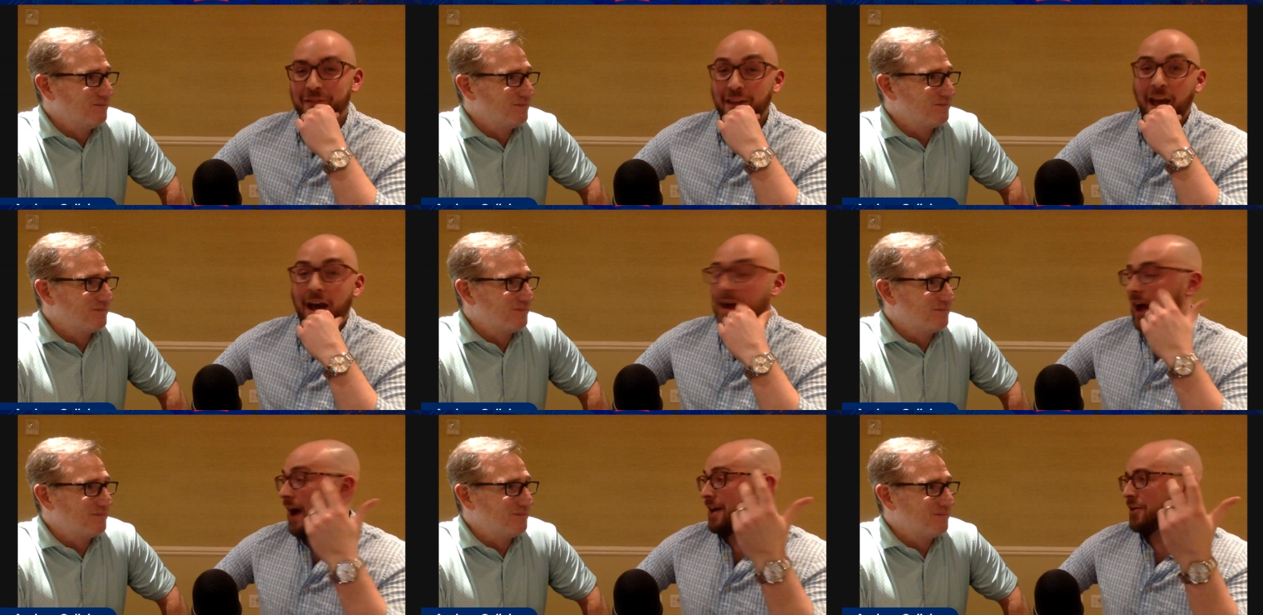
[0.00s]
Speaker 1: we,
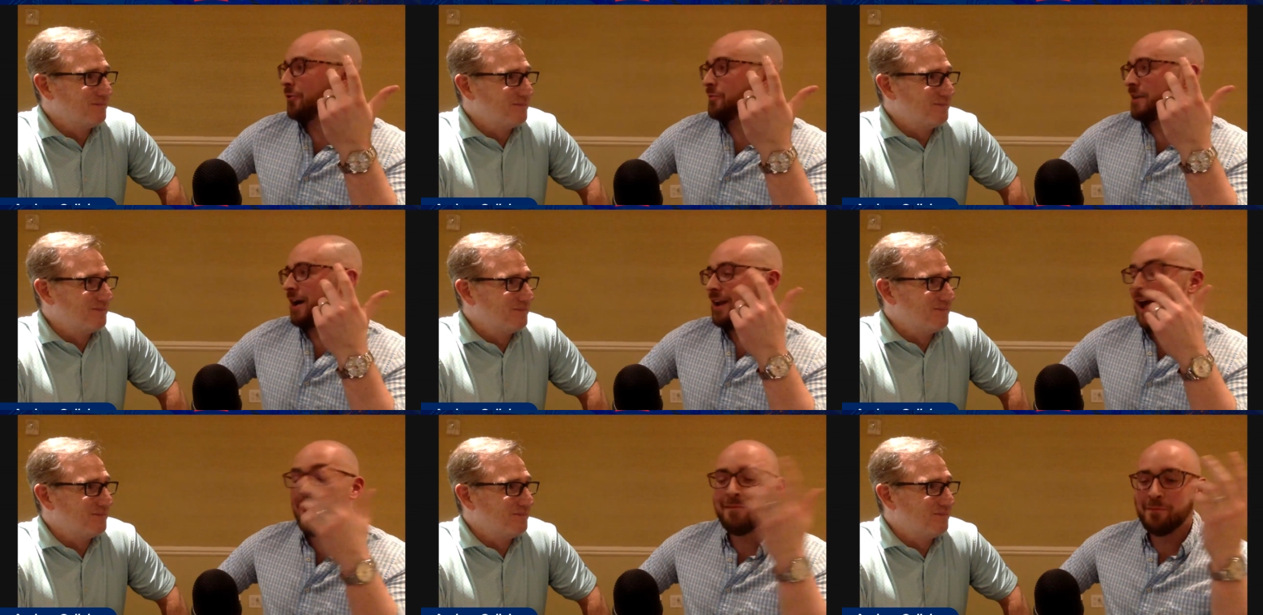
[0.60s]
I, I hope
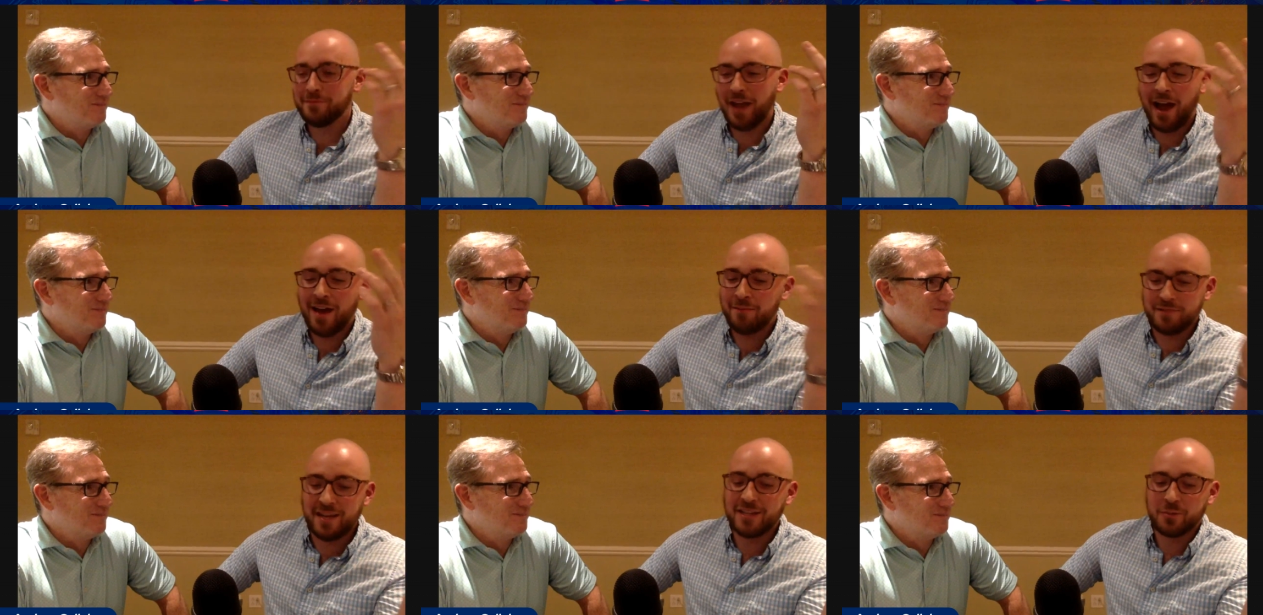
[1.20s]
not. I'm
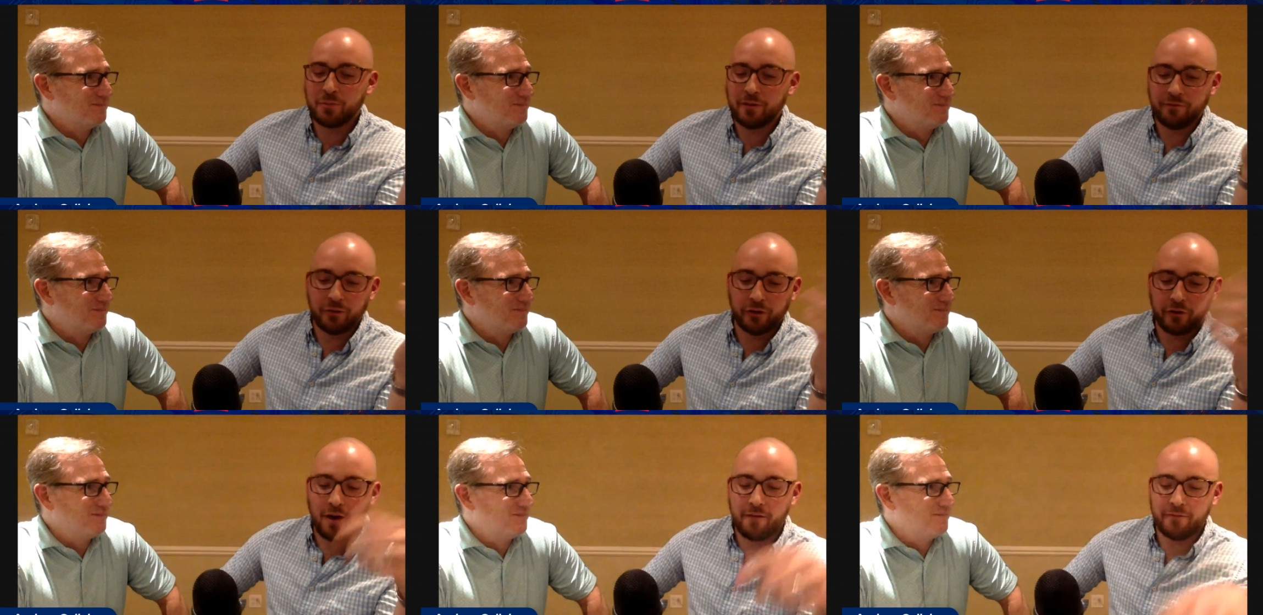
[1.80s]
I'm desperate for
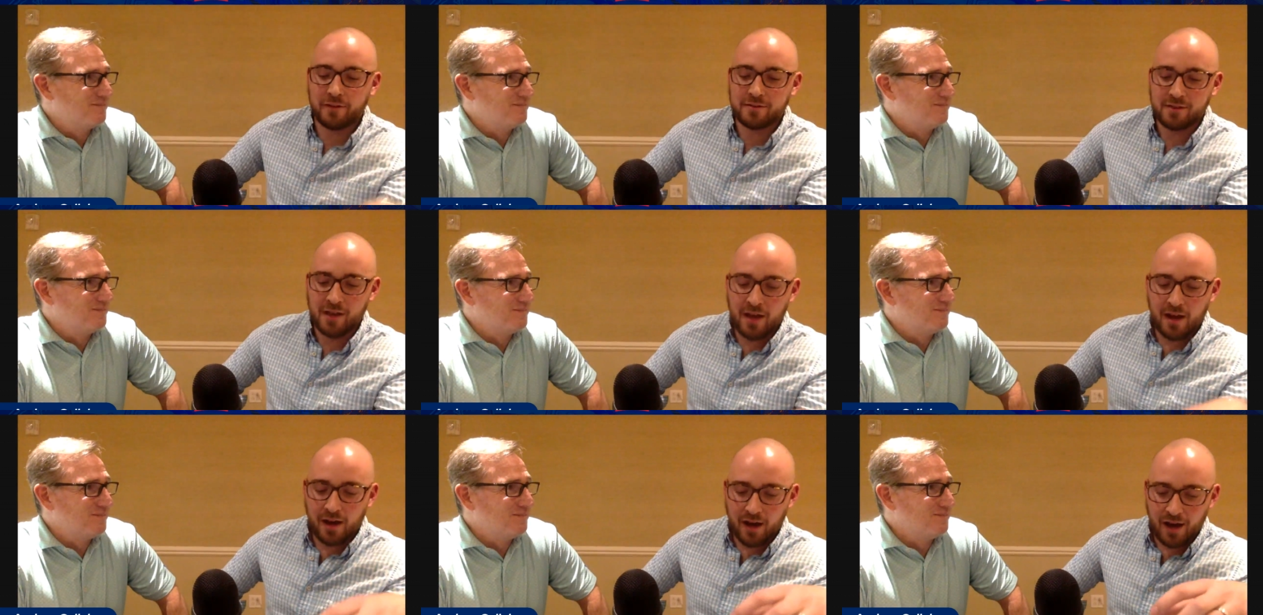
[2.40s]
good offense.
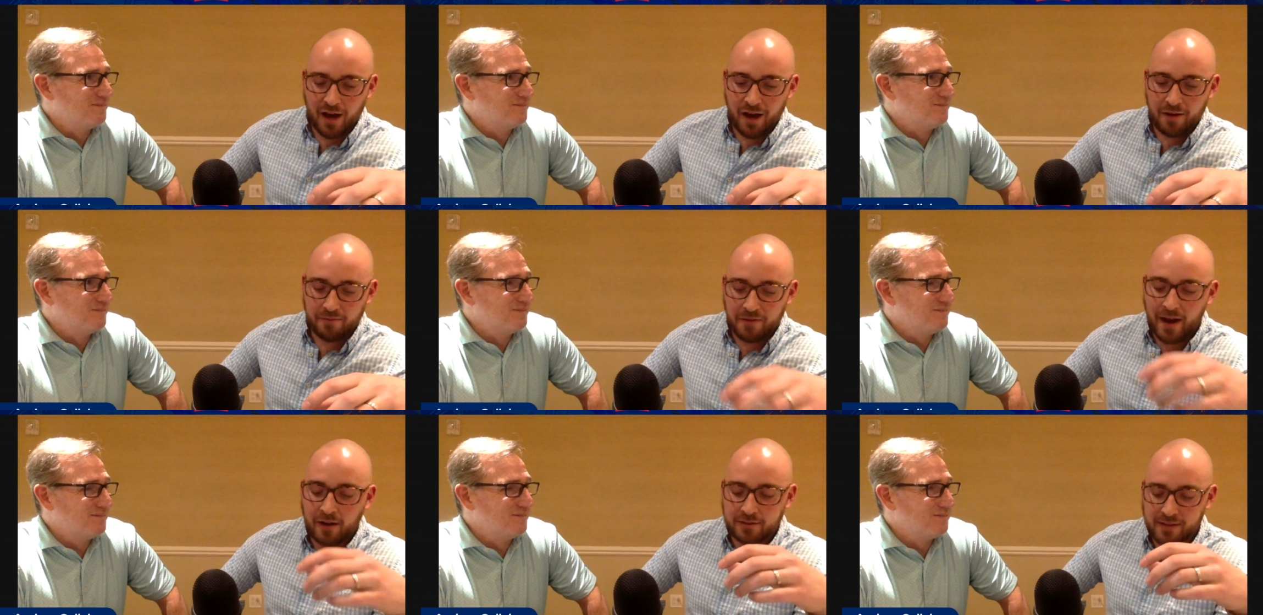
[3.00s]
Uh,
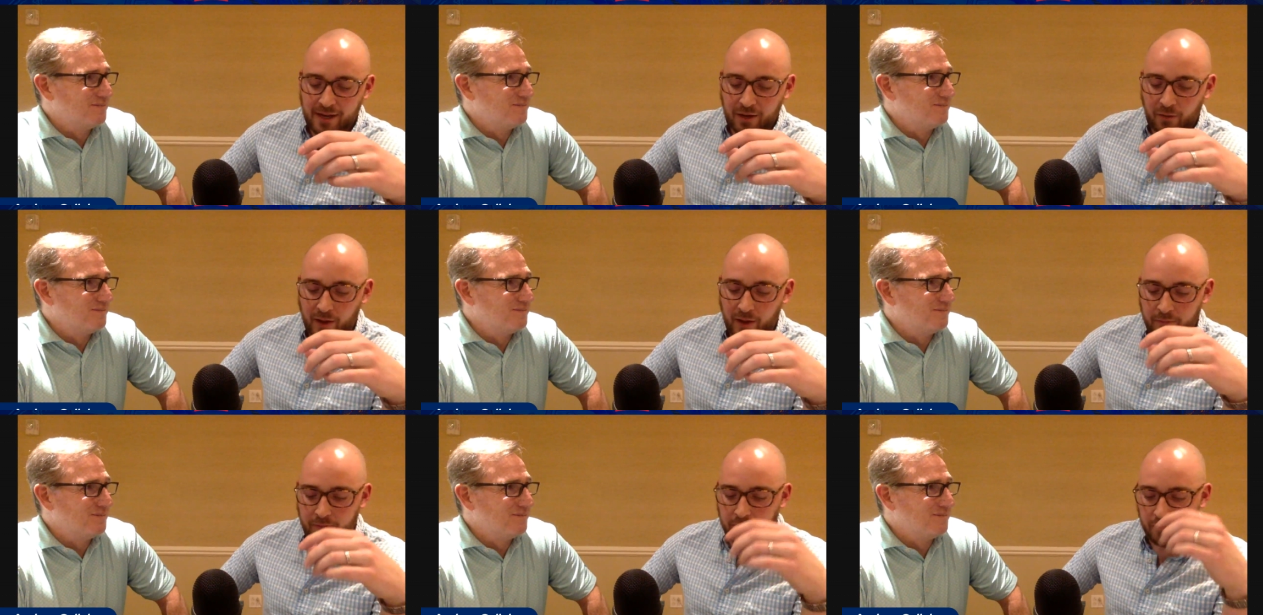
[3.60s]
final
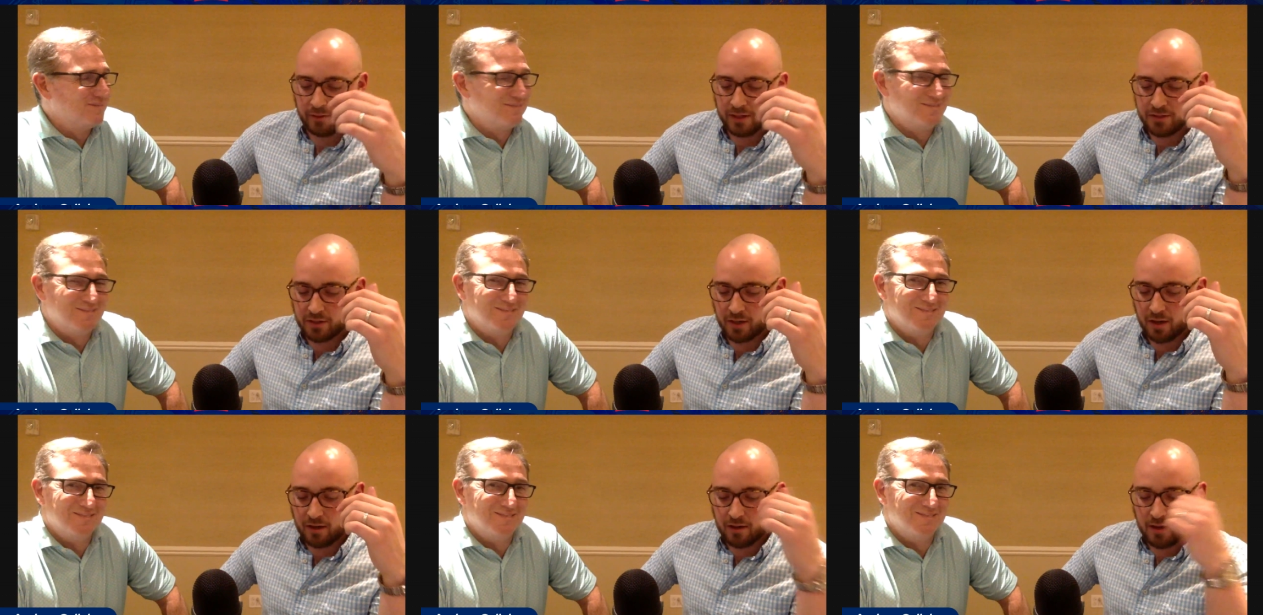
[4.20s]
takeaway before we let you
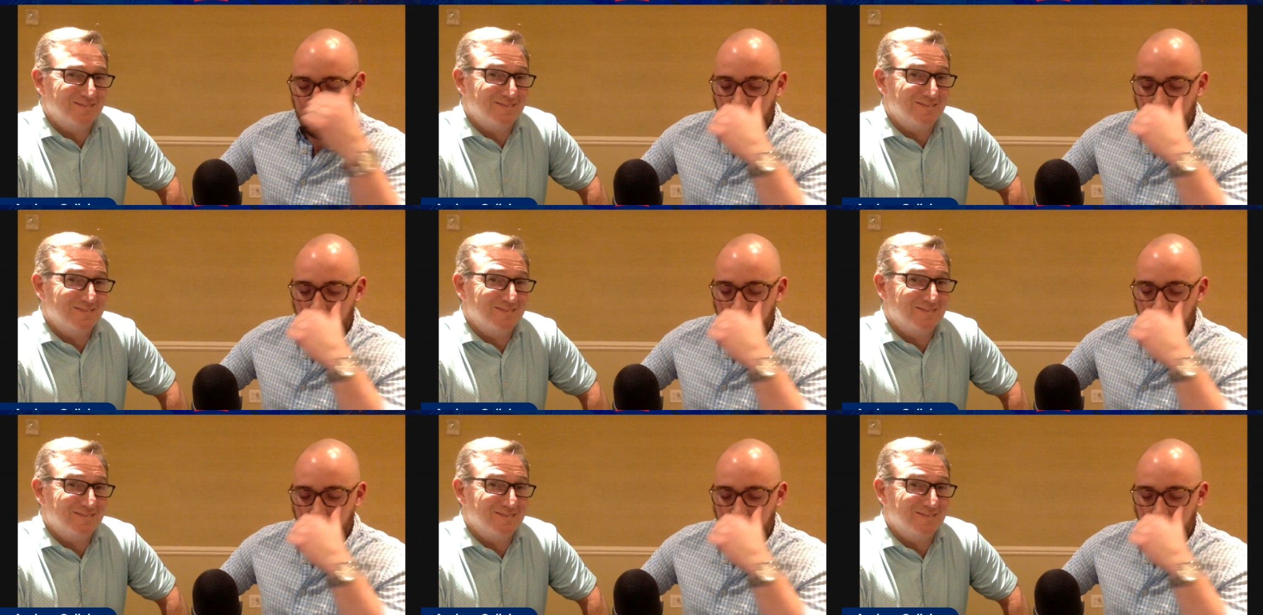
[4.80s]
go